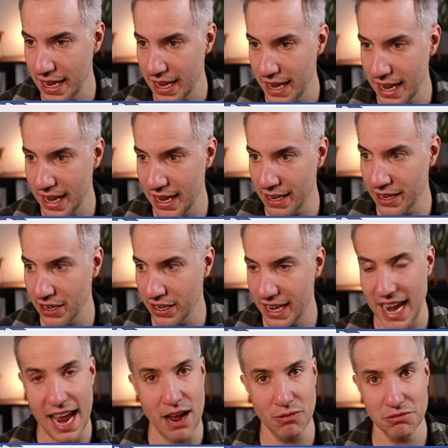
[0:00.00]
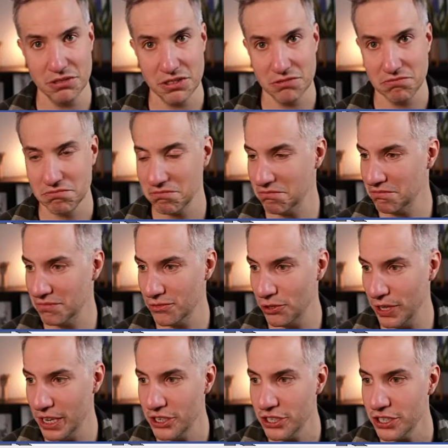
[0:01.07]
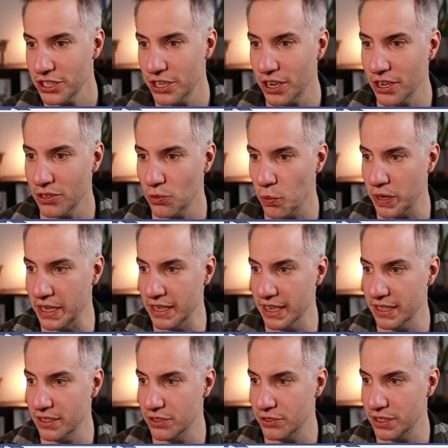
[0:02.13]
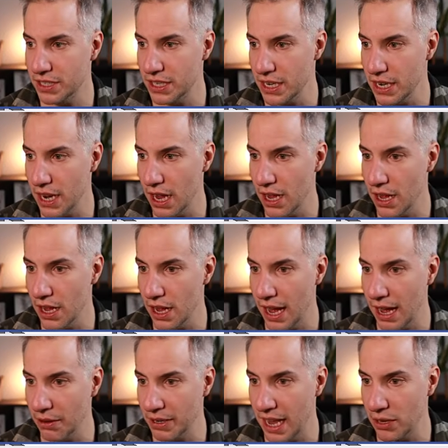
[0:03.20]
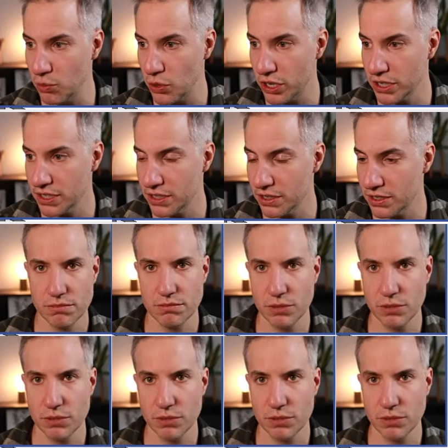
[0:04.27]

and count. So let's just start with this to see how that works.